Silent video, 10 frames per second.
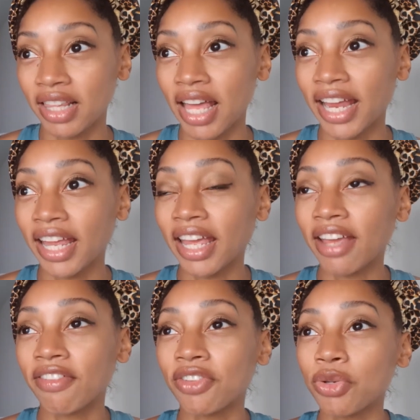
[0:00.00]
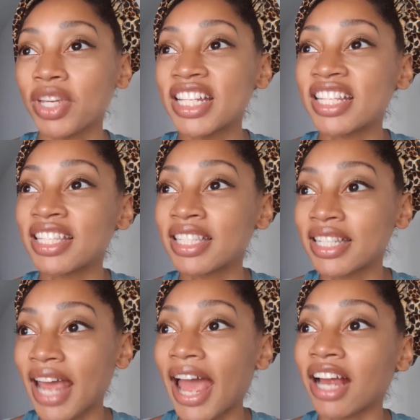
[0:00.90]
like if you can
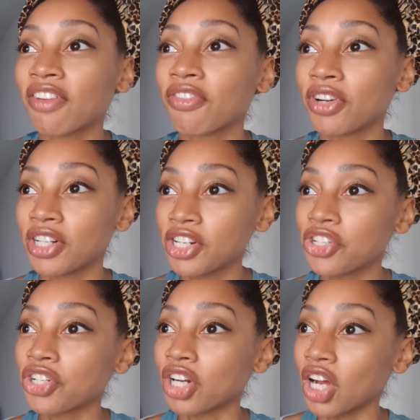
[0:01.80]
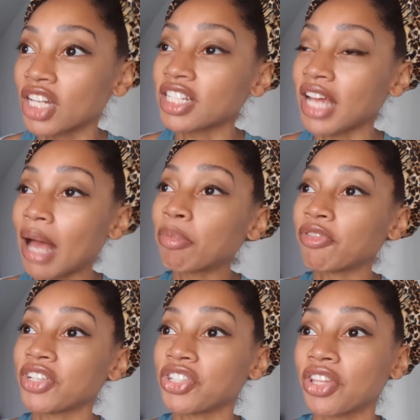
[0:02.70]
stack furniture on top of
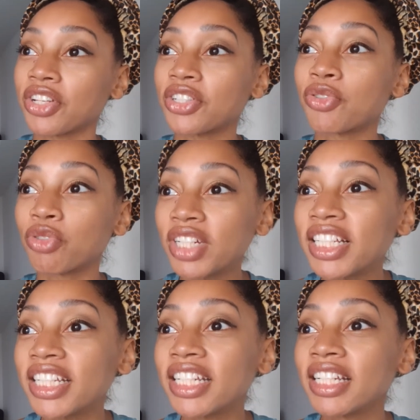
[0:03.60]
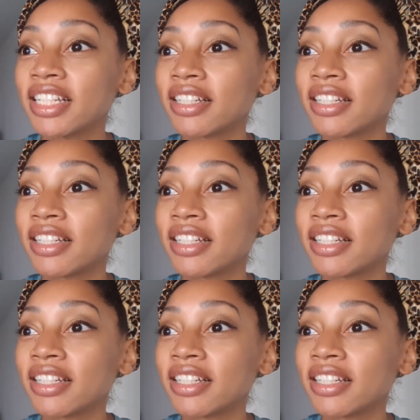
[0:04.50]
each other, it really